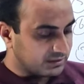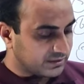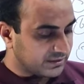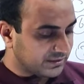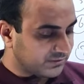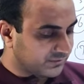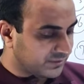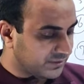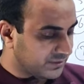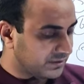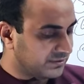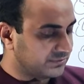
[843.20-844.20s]
the next
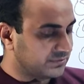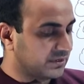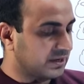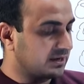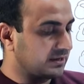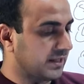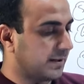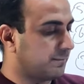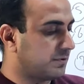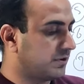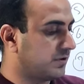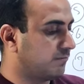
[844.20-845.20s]
one is the
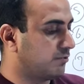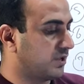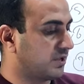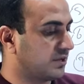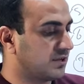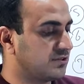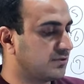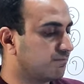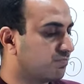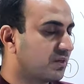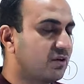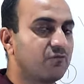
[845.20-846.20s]
tablet breakage
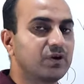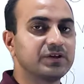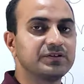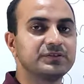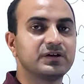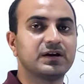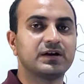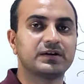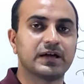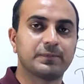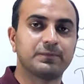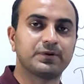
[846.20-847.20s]
what is
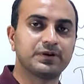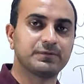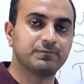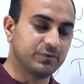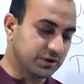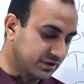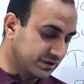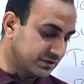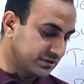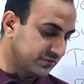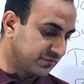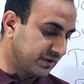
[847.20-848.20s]
the tablet
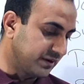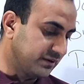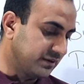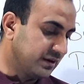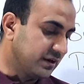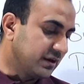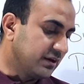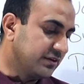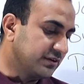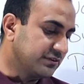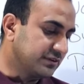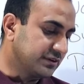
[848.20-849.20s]
breakage defect
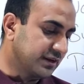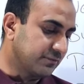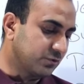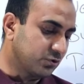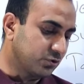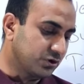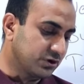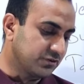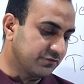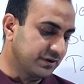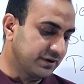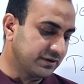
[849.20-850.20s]
it is the tablet
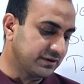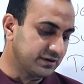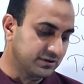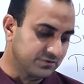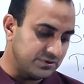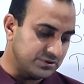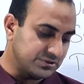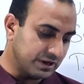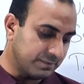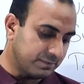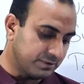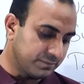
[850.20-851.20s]
coating defect in which
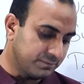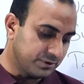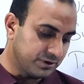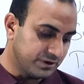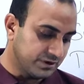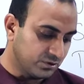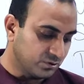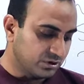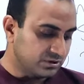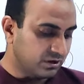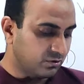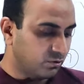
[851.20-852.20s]
tablet break
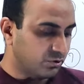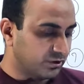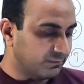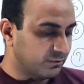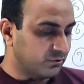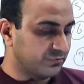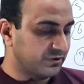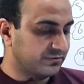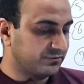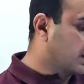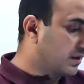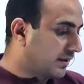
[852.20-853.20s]
during the coating
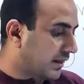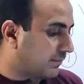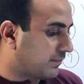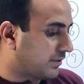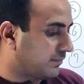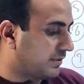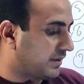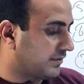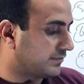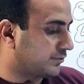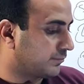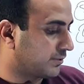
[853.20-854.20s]
process tablet may
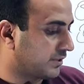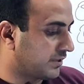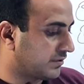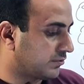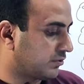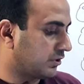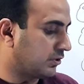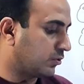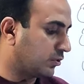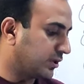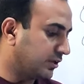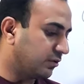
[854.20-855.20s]
also break during
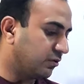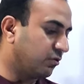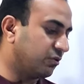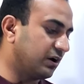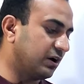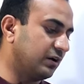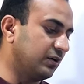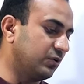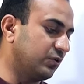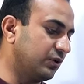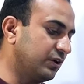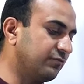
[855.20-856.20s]
loading or
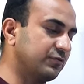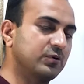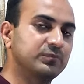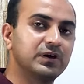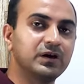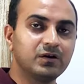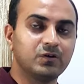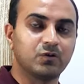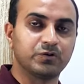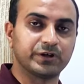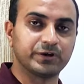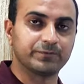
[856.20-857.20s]
unloading from the
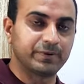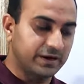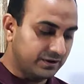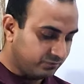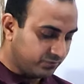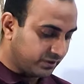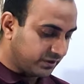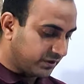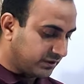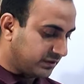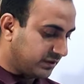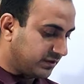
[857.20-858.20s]
coating pan what
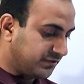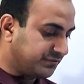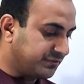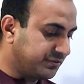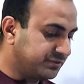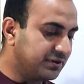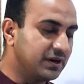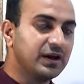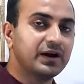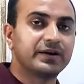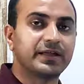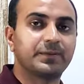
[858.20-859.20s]
are the results
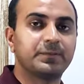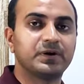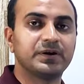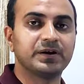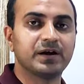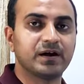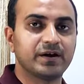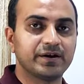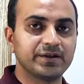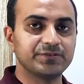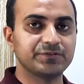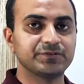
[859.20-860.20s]
tablet
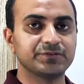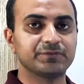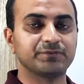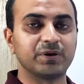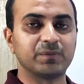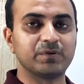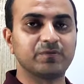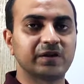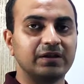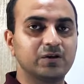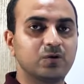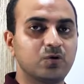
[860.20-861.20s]
hardness may be
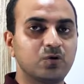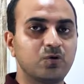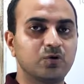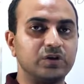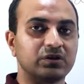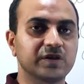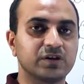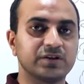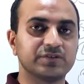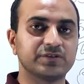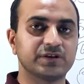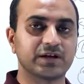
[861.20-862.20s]
very low
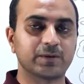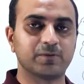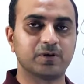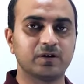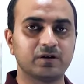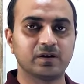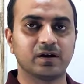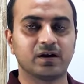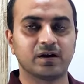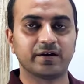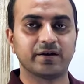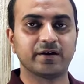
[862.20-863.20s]
increase the tablet
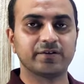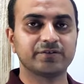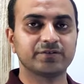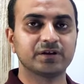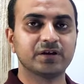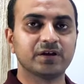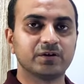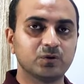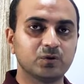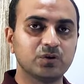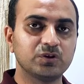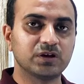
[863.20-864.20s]
hardness
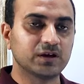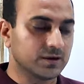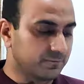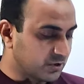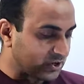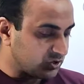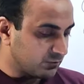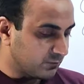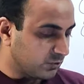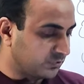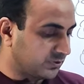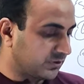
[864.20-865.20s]
during the
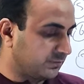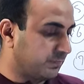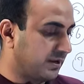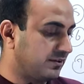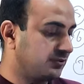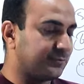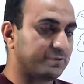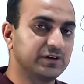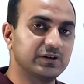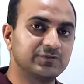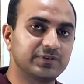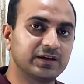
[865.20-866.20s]
compression process pan
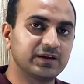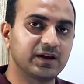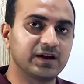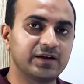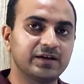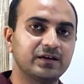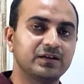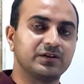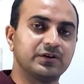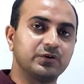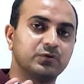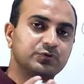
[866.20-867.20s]
speed is very high
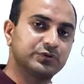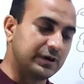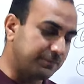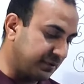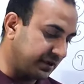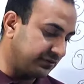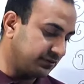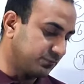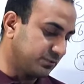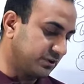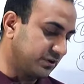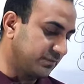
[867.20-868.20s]
reduce the pan
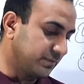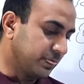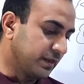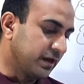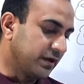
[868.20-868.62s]
speed